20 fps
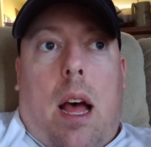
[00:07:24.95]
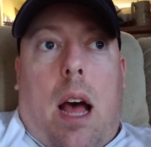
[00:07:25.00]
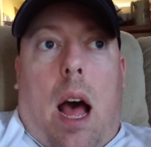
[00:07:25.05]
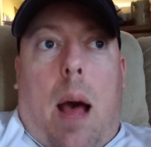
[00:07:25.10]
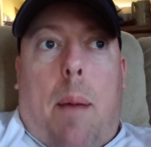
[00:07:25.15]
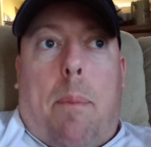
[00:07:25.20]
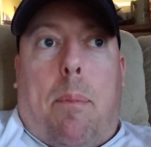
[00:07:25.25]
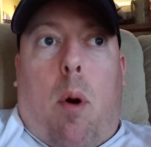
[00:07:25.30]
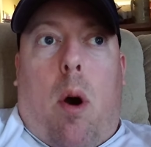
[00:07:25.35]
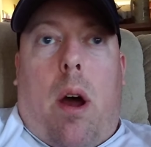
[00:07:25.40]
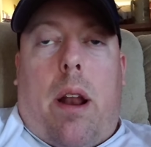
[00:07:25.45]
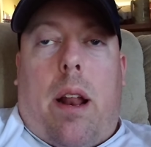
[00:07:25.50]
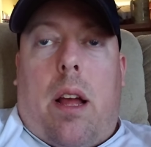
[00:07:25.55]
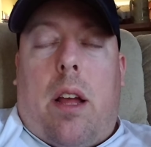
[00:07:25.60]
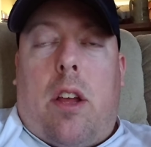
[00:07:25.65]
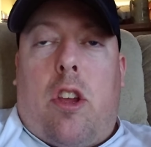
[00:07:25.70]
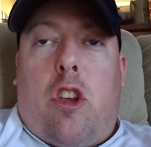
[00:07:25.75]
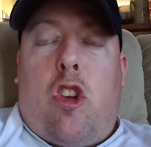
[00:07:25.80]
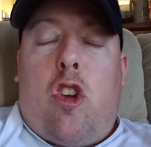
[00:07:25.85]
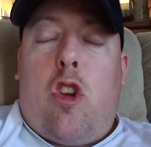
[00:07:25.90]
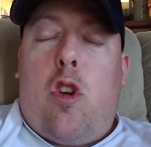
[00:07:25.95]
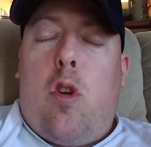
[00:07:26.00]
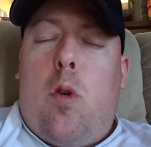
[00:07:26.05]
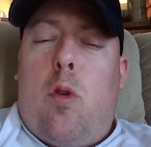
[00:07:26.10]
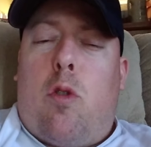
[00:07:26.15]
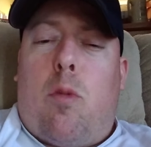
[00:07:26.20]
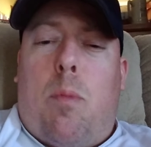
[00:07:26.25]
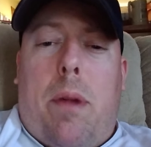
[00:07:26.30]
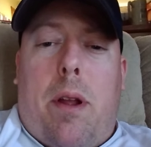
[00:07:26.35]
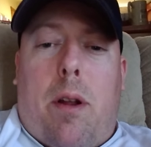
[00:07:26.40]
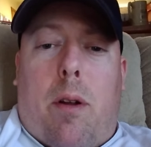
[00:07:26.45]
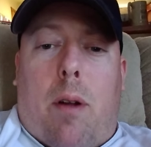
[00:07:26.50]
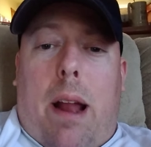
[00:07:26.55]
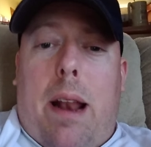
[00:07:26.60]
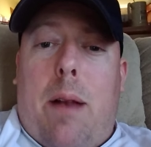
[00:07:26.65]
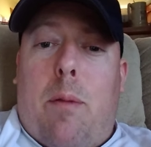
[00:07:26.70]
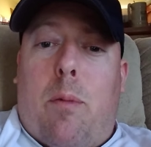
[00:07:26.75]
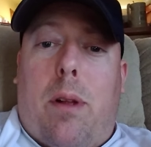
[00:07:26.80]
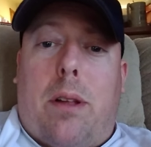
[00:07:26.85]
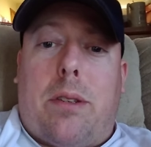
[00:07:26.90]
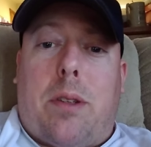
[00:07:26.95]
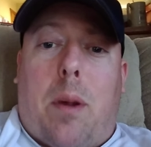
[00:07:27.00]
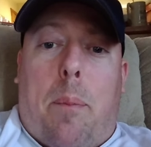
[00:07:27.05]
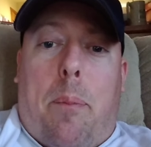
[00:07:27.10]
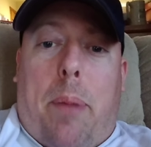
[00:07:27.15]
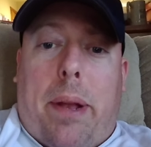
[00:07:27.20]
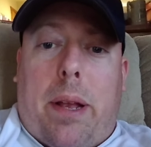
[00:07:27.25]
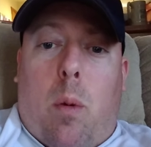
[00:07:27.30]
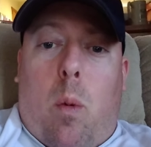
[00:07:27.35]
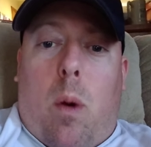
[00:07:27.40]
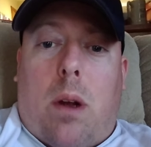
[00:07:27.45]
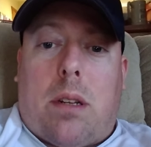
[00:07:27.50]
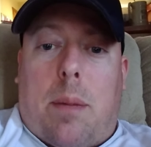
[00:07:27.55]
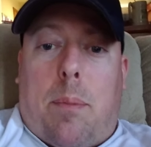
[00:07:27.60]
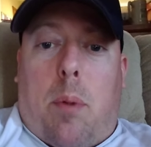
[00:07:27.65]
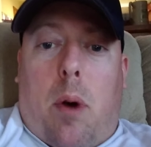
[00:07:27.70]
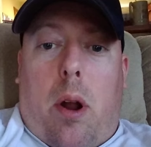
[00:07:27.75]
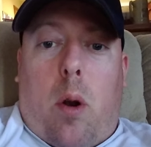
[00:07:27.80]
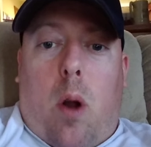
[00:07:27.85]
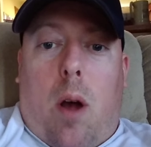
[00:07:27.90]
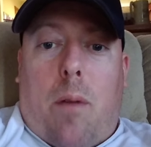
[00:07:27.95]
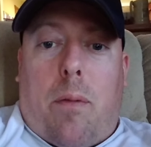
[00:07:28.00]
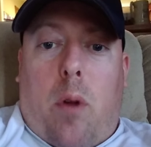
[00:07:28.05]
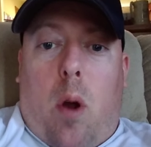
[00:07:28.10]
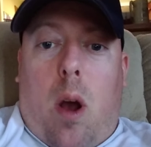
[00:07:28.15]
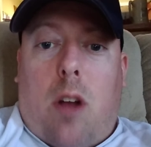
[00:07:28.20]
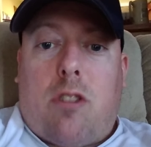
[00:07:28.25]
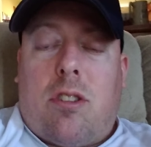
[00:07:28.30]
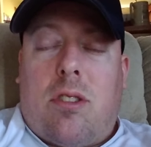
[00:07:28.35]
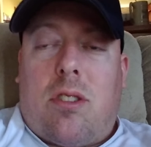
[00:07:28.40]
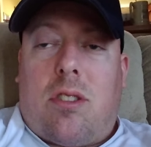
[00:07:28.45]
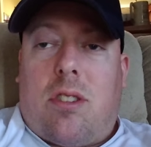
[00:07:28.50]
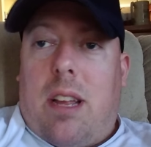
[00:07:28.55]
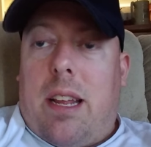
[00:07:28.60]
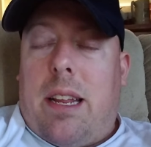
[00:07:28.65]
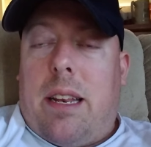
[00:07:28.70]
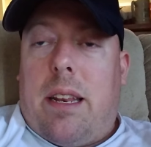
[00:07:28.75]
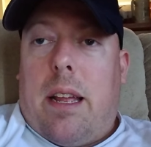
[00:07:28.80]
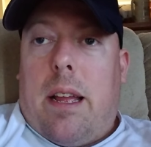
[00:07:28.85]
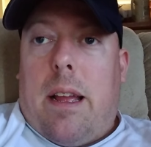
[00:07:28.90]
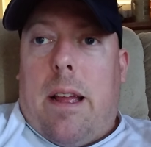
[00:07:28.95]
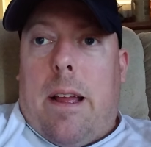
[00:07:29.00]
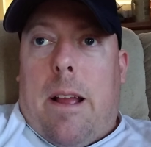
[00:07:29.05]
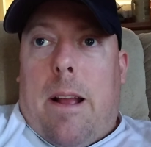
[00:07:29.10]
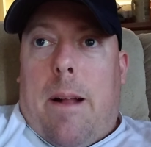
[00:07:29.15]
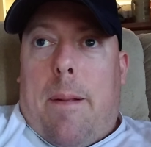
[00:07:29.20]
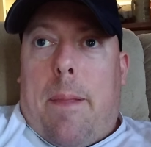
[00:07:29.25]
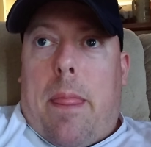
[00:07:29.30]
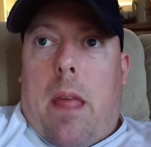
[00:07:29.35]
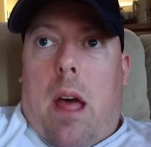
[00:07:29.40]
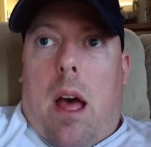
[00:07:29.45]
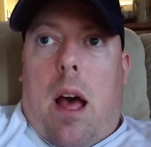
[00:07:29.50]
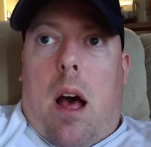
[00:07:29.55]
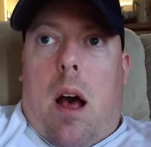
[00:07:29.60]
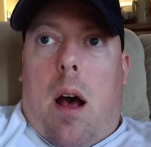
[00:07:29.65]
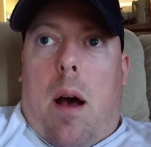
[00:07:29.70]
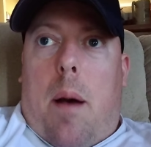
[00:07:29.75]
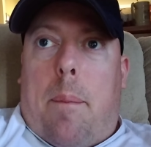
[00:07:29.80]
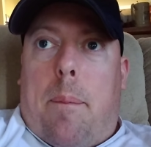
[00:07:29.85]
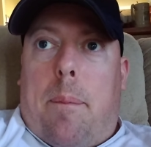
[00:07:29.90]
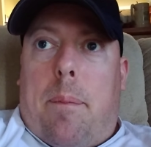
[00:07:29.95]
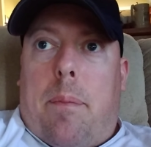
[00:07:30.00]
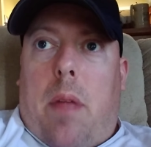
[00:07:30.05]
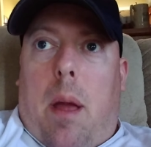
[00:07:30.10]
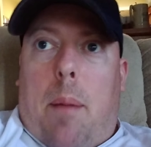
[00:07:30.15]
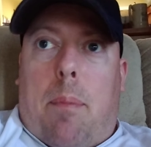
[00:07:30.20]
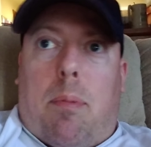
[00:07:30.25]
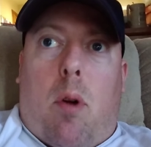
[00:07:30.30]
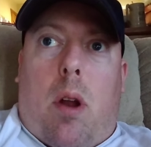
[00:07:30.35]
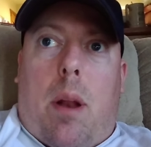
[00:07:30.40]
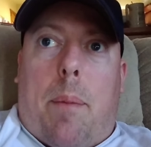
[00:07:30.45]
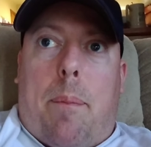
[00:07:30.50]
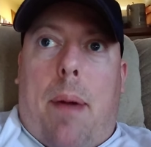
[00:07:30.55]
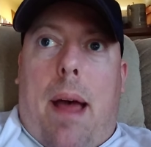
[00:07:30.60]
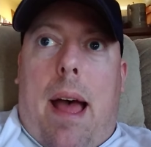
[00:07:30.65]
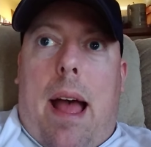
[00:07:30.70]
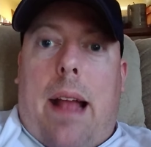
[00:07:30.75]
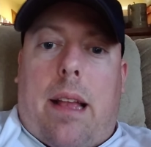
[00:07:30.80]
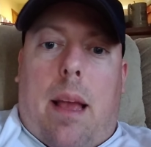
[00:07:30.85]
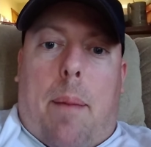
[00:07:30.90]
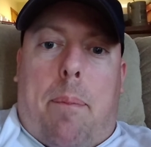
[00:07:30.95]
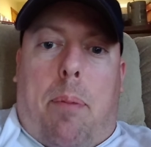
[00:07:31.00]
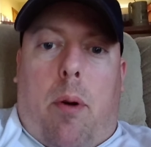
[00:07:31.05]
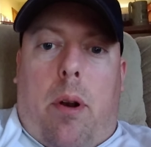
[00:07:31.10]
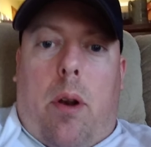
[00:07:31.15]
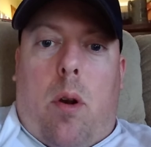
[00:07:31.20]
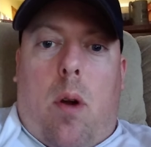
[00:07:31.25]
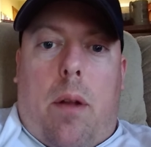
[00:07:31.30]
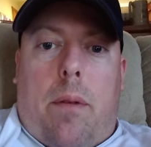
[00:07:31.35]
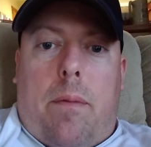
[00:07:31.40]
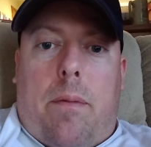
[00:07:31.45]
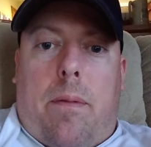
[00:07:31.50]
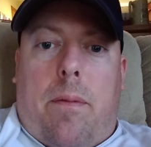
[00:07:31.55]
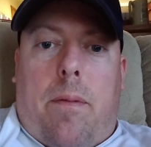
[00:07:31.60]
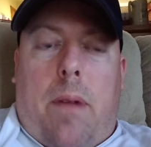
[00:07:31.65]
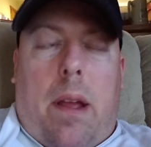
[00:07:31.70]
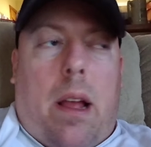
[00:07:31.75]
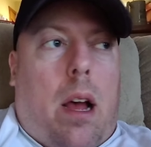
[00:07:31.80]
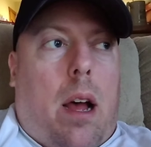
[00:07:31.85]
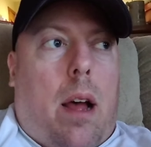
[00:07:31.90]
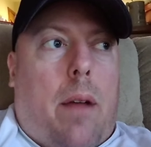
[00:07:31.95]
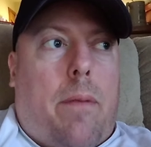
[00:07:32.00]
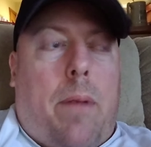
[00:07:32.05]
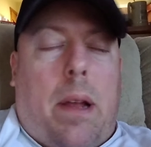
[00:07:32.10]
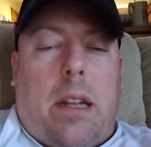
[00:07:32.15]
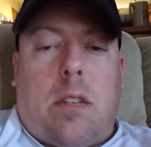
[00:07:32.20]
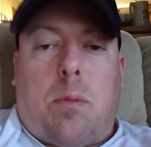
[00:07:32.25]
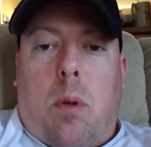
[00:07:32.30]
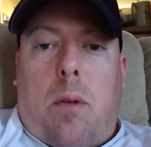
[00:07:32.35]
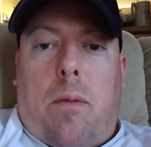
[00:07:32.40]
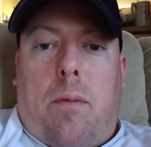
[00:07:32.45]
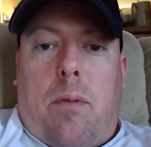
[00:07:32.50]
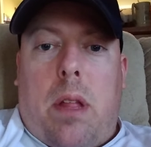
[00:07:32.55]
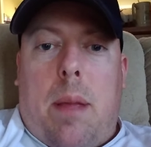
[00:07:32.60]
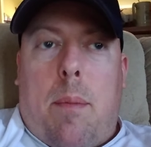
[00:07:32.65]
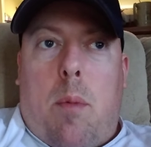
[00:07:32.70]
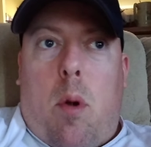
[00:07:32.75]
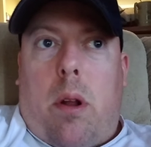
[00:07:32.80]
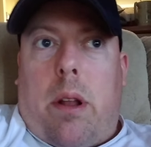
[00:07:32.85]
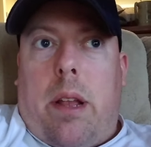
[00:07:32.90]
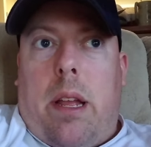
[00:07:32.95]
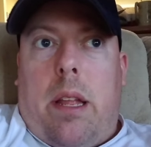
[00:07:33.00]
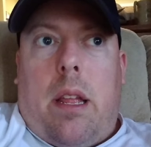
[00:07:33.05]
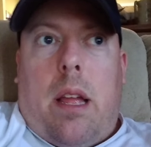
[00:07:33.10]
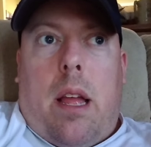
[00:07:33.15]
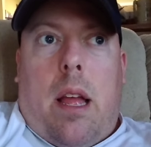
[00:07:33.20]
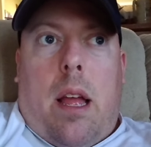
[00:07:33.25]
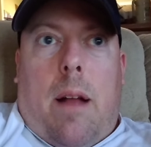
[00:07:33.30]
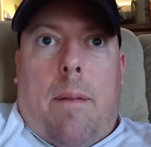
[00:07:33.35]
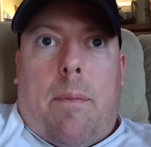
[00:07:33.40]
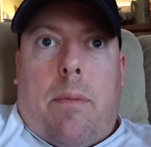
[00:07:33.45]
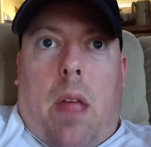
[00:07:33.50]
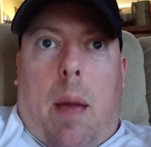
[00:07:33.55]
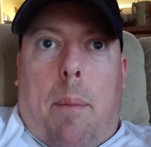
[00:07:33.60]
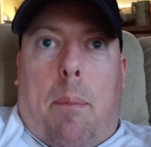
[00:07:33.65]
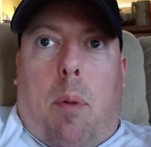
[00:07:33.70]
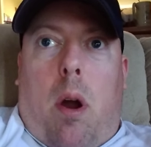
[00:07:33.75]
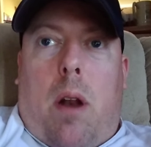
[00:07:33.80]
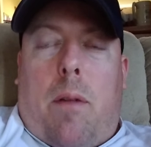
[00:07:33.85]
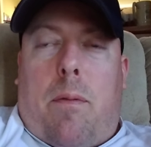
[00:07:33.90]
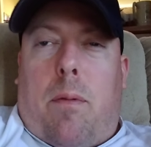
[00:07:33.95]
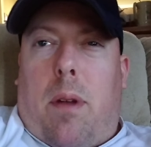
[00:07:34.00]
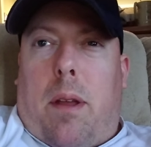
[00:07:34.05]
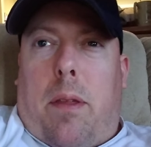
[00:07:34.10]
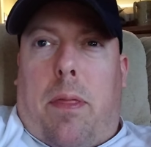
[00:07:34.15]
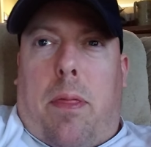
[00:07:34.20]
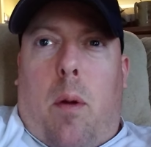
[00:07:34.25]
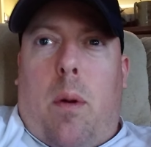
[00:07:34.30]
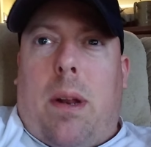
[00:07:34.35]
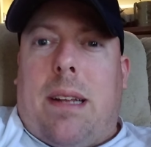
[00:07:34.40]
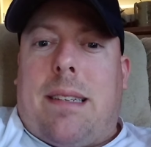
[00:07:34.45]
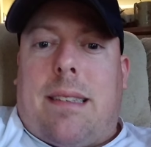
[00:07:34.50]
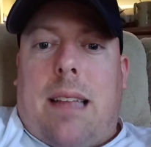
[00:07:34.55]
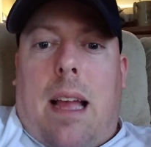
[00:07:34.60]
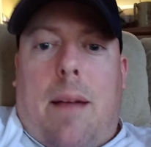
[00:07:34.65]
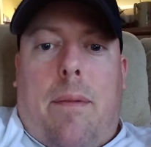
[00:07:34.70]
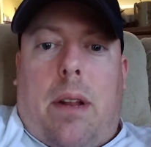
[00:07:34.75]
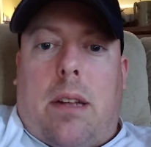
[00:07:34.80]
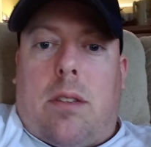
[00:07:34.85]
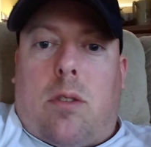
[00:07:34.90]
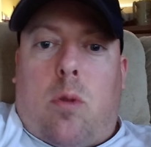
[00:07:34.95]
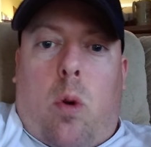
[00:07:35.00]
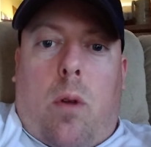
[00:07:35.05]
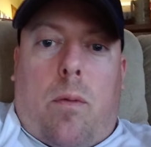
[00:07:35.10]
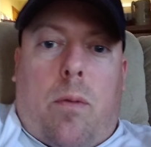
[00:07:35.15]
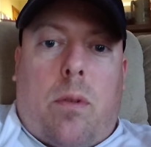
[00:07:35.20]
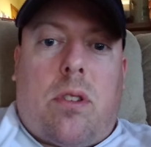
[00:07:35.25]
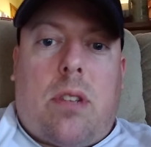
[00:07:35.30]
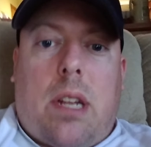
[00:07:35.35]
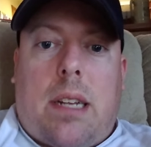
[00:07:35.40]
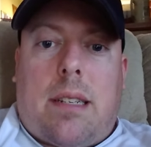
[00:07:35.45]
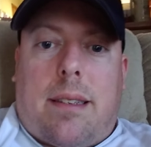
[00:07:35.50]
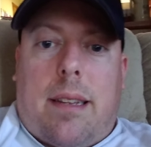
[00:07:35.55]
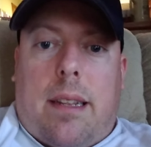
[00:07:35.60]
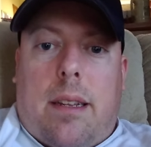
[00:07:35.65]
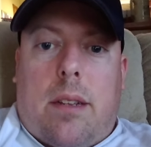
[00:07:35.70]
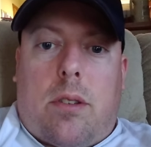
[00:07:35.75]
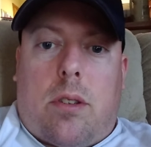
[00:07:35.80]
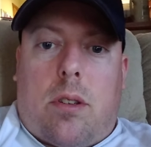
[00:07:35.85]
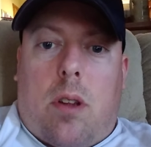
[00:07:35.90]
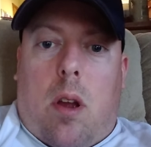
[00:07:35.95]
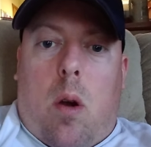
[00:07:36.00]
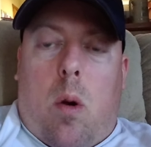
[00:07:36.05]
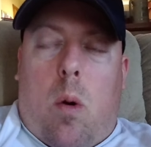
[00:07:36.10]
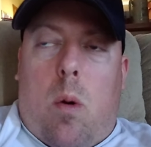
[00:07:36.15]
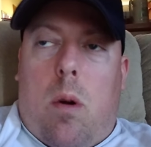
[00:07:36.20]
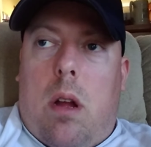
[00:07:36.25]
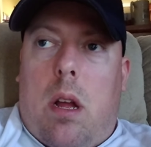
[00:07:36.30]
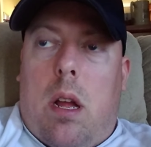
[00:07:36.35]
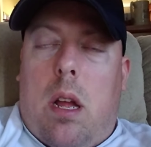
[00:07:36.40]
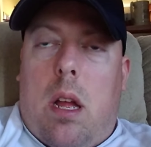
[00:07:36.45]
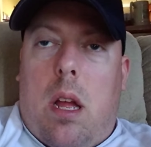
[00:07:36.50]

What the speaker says: I bought a huge mirror. I didn't realize how big it was. I bought it off an auction site. I brought it back. I put it on Facebook Flea Market. I bought it for like $37. I sold it for $60. So,